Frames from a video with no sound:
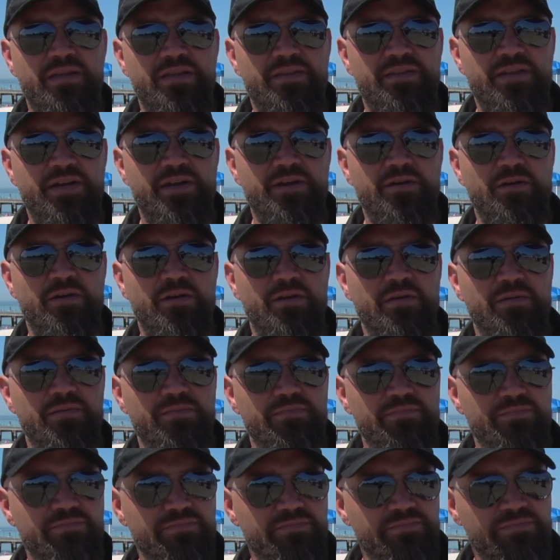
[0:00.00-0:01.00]
There are
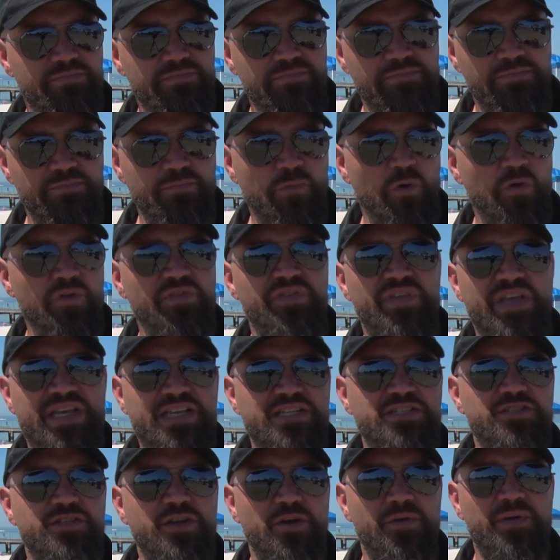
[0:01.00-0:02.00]
more
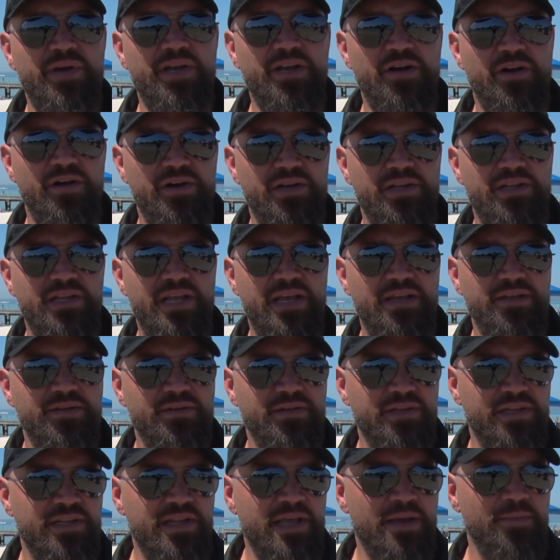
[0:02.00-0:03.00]
things going on in
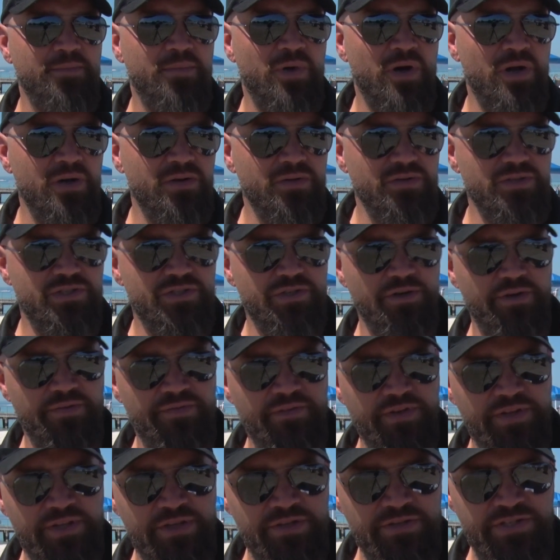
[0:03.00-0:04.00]
that model. So if
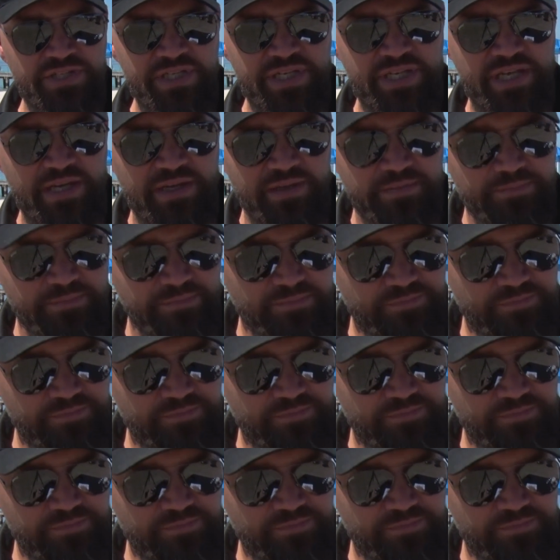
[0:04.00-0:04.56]
you're using a